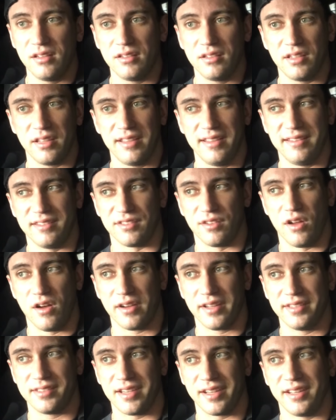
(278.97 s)
As long
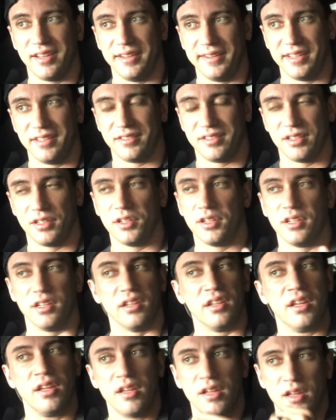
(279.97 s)
as I can get to
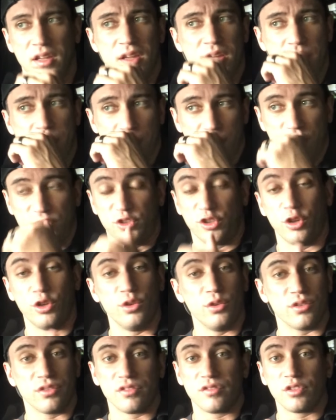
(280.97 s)
2
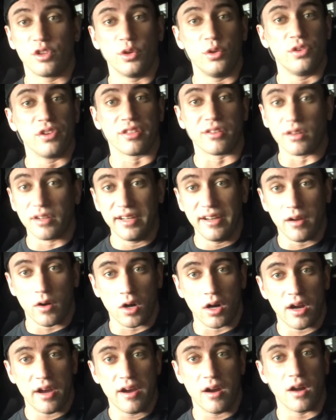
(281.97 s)
to 3
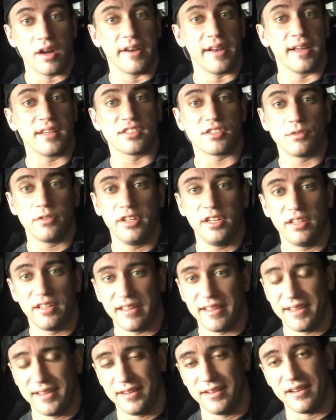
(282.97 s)
RIR next week,
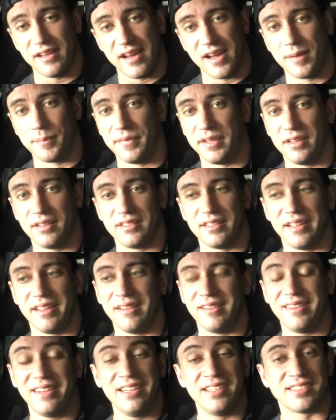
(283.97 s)
and I'm at
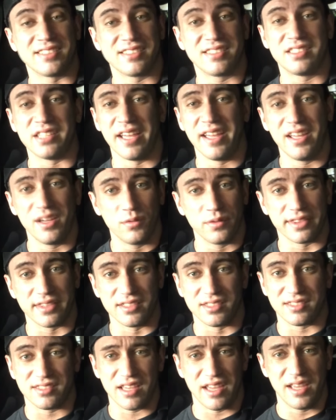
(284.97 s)
least staying with the
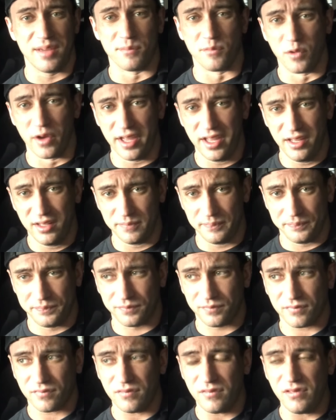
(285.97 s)
same weight,
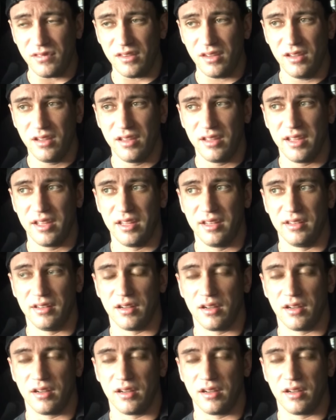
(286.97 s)
and